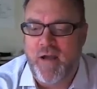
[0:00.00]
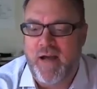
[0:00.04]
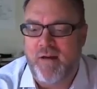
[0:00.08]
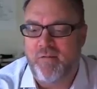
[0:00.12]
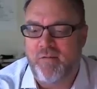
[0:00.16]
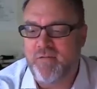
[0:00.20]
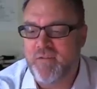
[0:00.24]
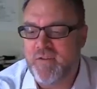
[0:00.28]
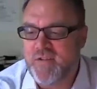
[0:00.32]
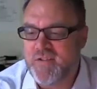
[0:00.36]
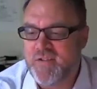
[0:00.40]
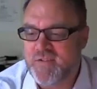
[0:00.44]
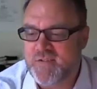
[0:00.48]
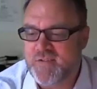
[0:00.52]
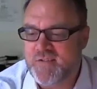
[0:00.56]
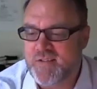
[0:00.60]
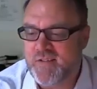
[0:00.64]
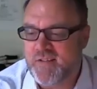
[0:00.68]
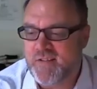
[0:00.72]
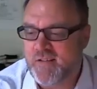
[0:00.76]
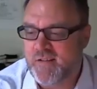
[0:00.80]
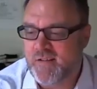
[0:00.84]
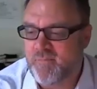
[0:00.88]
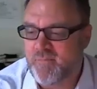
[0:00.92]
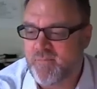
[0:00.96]
these
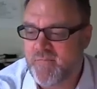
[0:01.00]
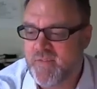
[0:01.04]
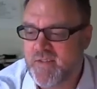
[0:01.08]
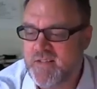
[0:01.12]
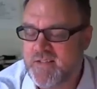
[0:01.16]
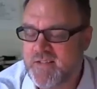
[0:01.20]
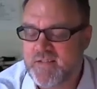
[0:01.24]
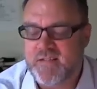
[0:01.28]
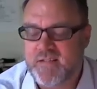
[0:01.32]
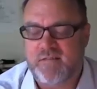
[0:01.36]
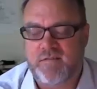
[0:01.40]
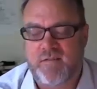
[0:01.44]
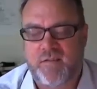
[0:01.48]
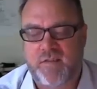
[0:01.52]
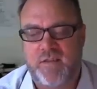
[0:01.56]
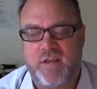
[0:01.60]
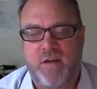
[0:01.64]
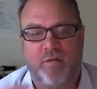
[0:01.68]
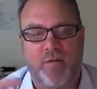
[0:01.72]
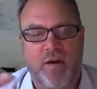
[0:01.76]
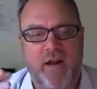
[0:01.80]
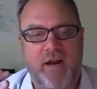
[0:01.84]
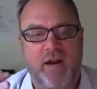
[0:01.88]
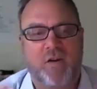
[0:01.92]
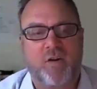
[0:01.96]

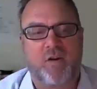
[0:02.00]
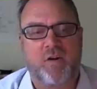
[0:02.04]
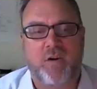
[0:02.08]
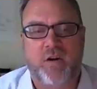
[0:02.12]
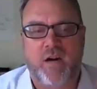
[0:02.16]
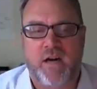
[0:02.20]
theoretical